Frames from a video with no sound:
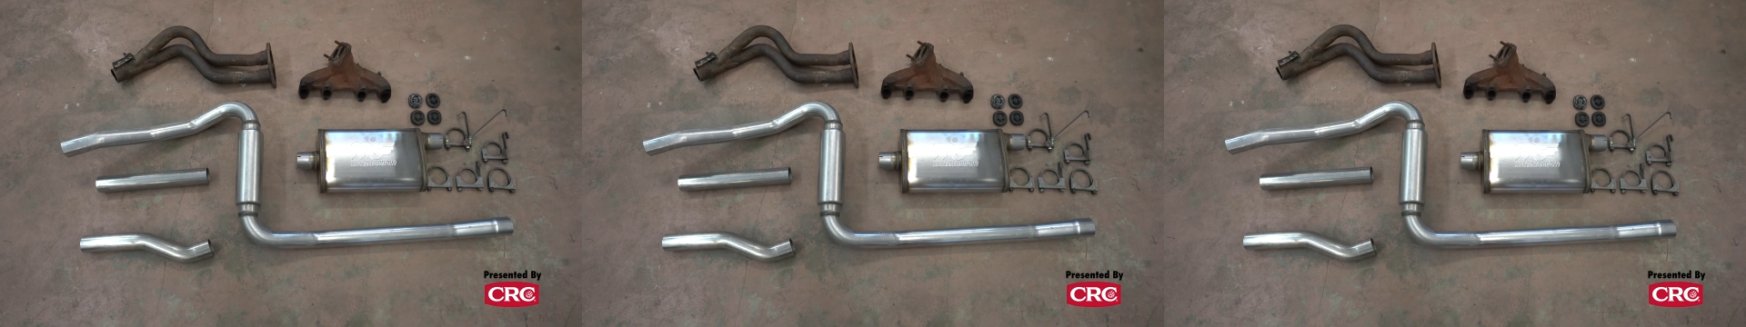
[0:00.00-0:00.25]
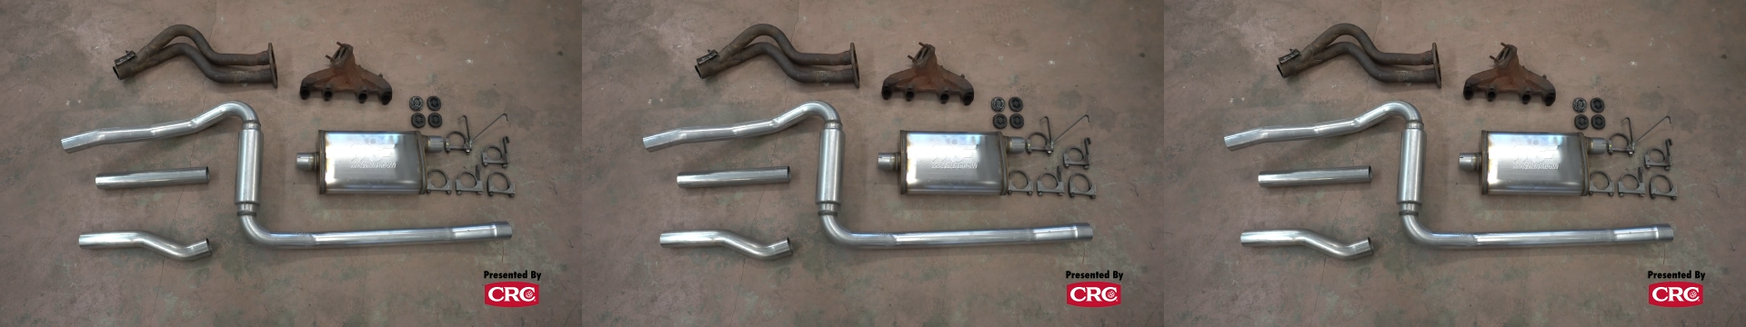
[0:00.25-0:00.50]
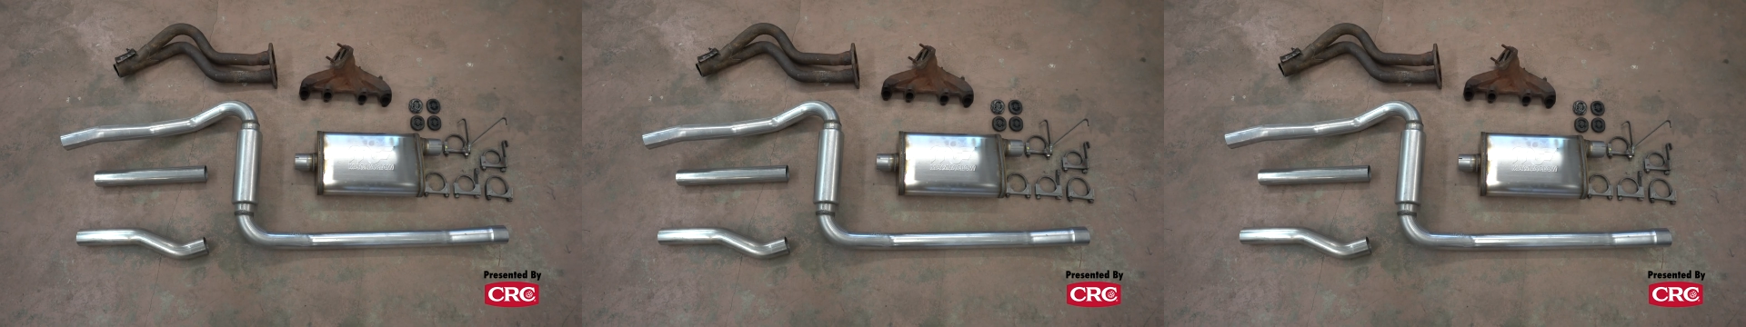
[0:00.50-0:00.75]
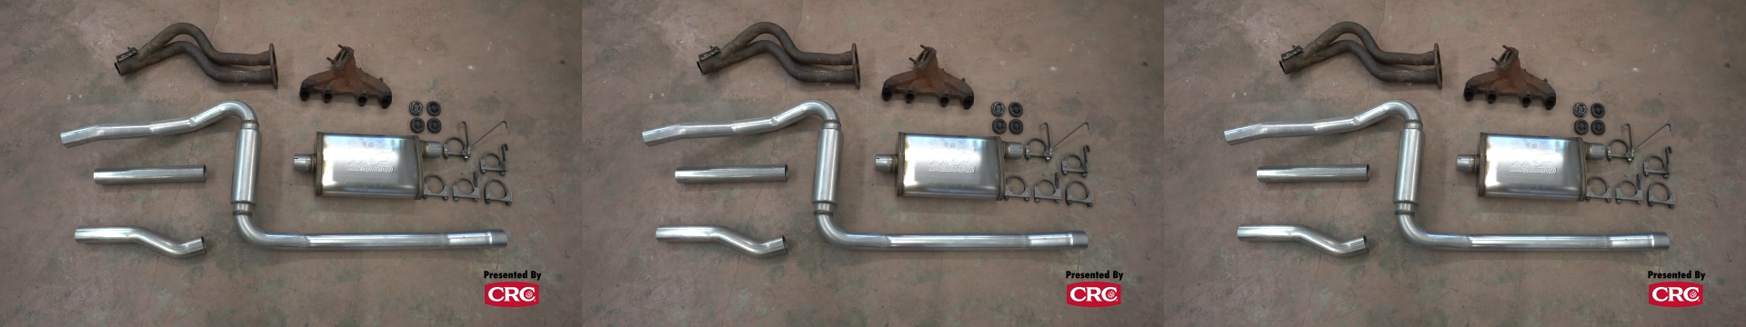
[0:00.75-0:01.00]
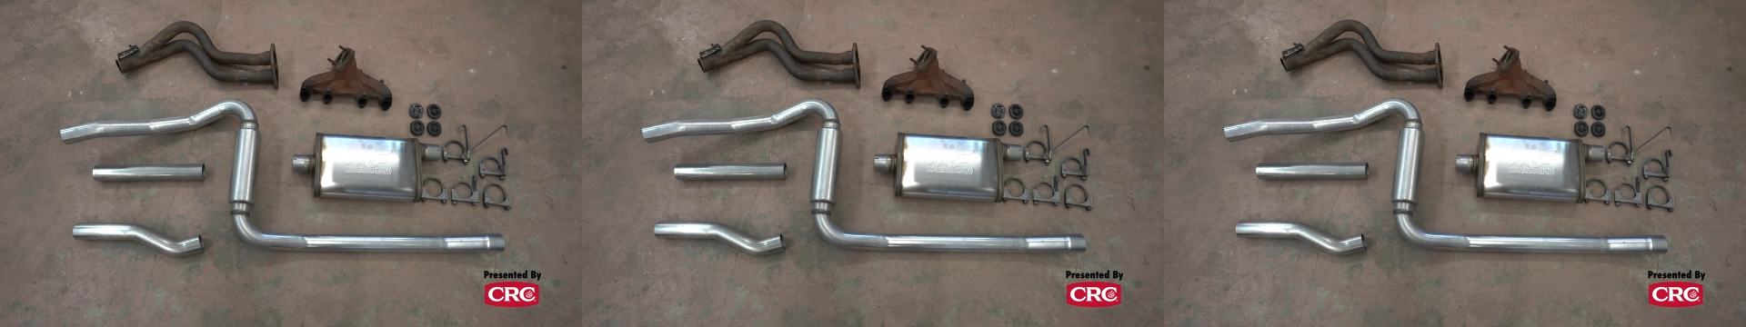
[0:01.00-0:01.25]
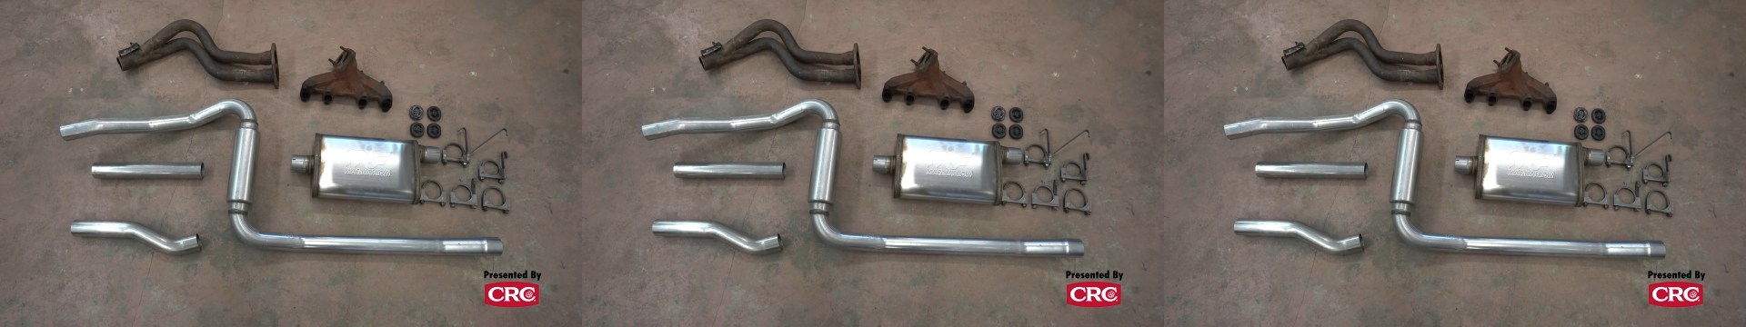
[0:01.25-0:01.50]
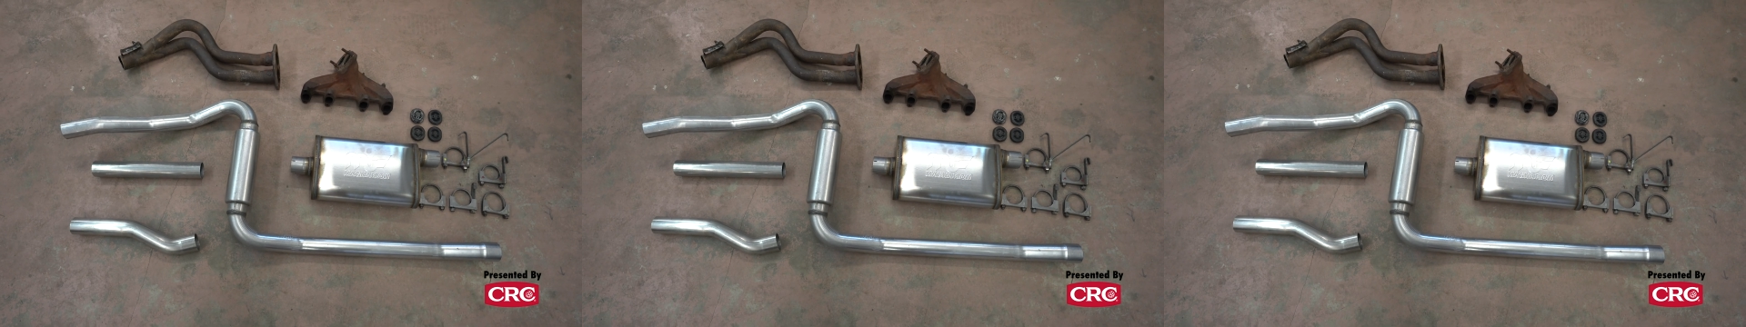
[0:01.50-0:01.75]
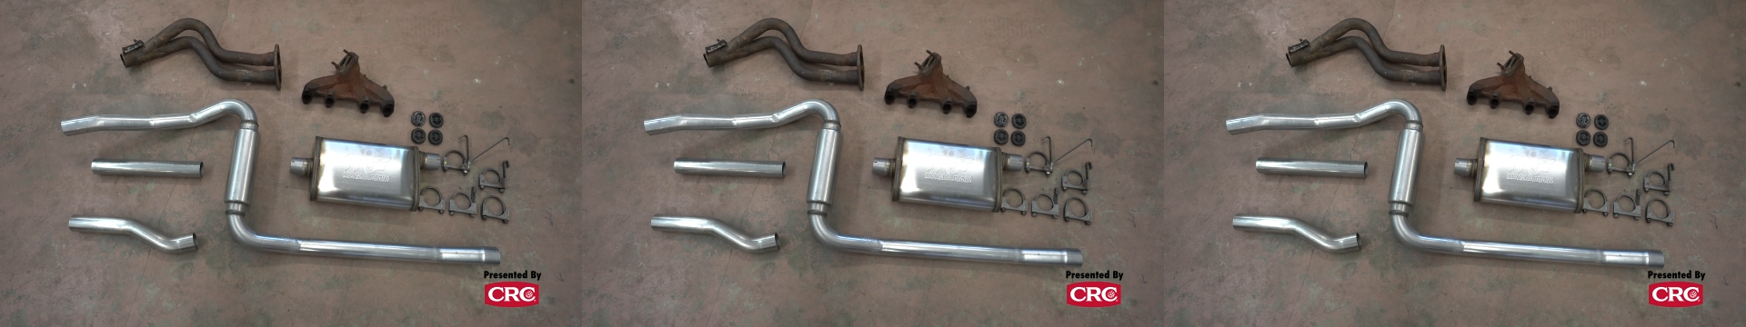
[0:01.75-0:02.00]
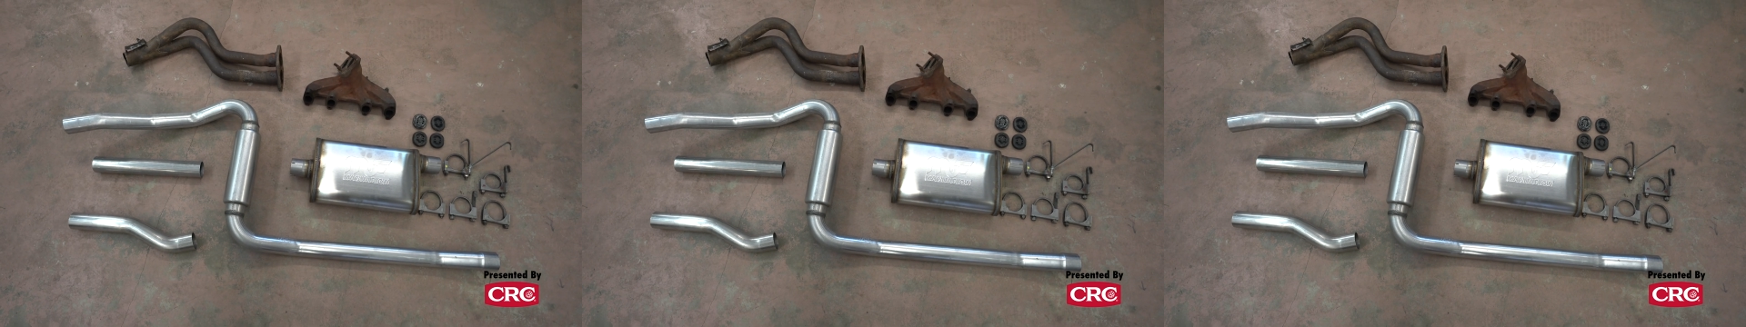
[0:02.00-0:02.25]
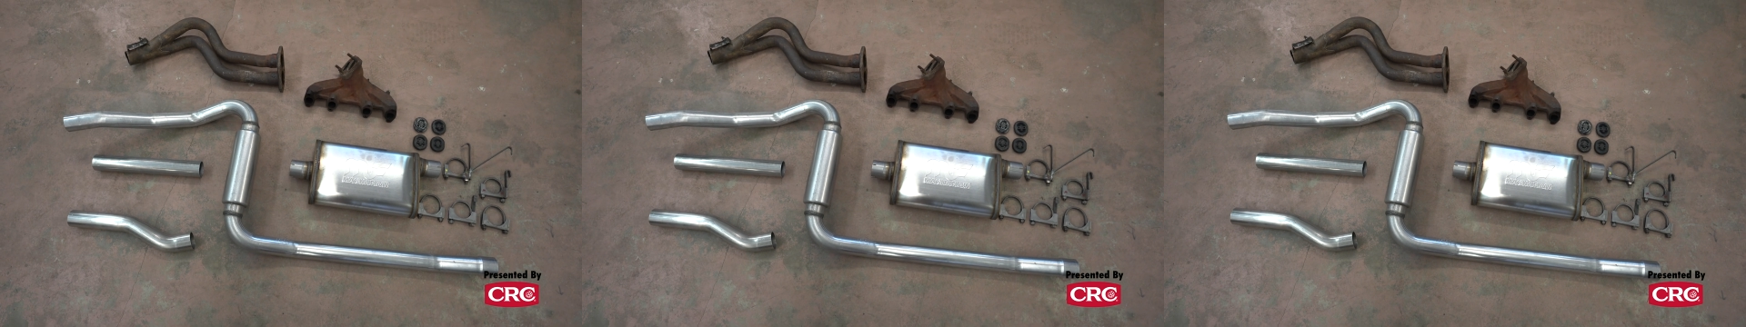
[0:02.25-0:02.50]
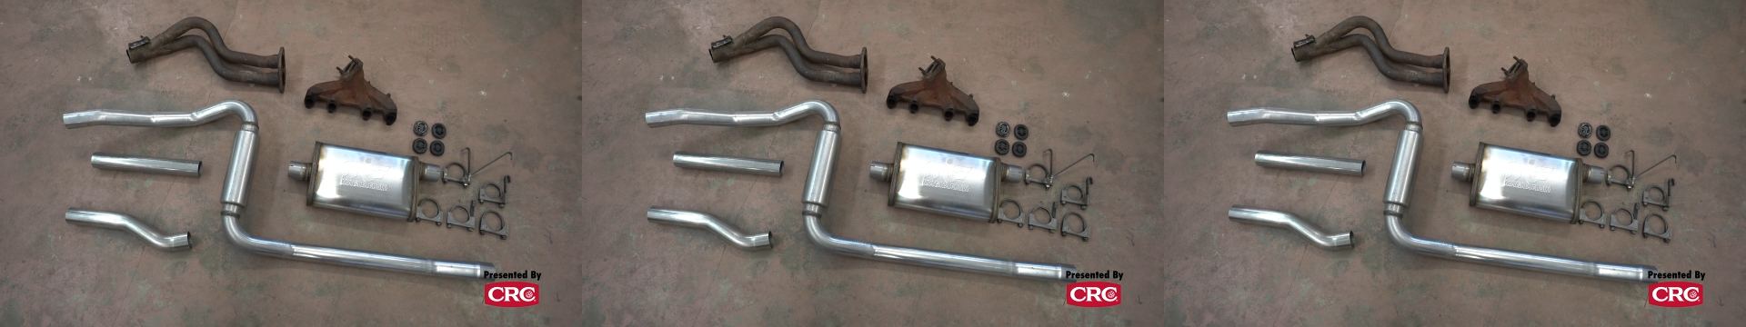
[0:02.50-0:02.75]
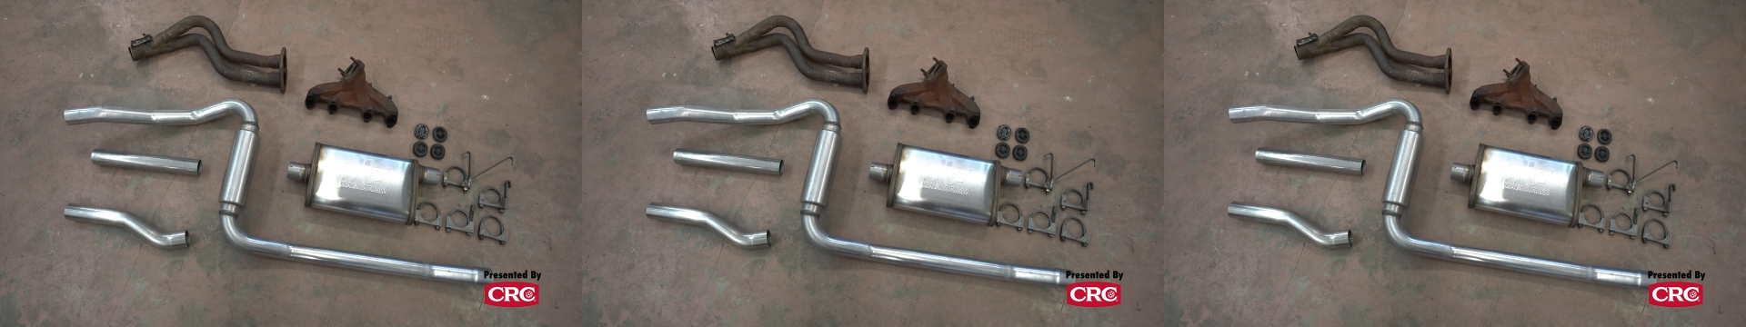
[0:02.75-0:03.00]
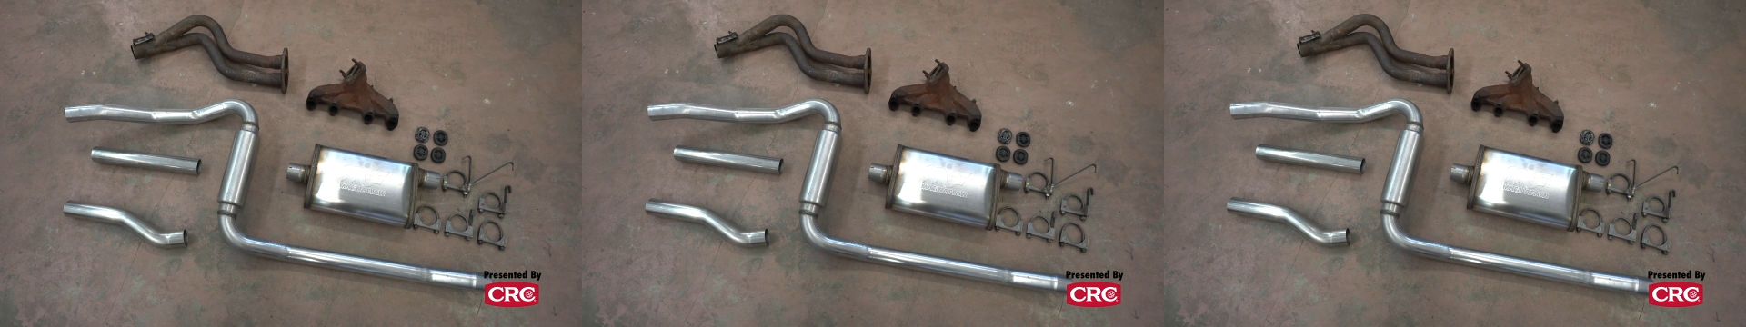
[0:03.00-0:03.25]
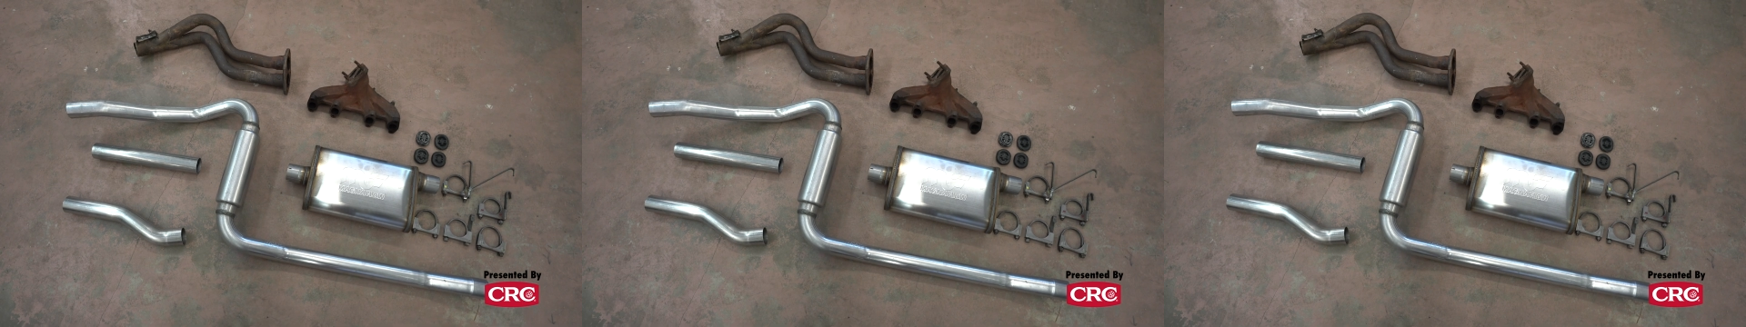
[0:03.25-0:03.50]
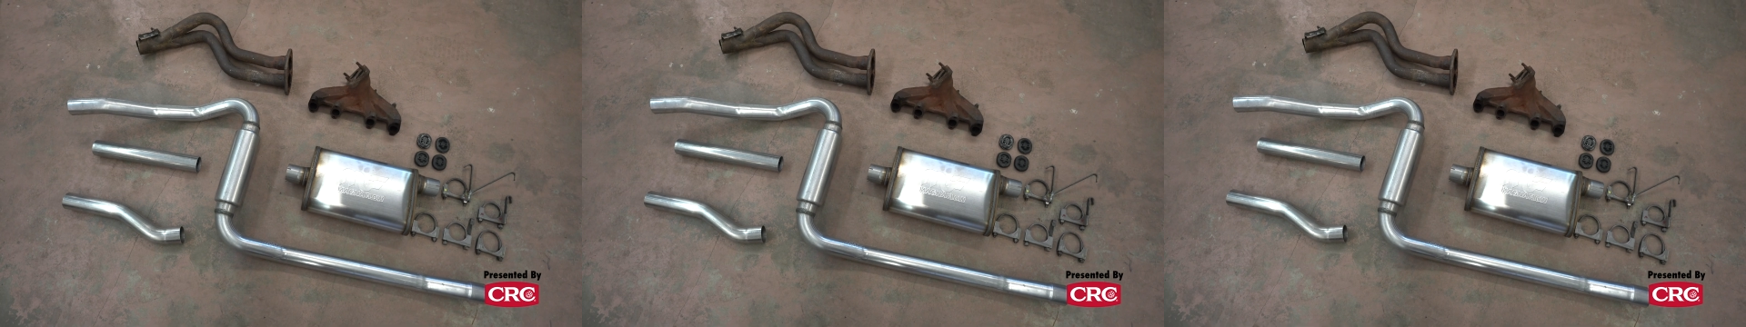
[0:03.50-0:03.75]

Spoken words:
No face is visible, so there are no lips to read.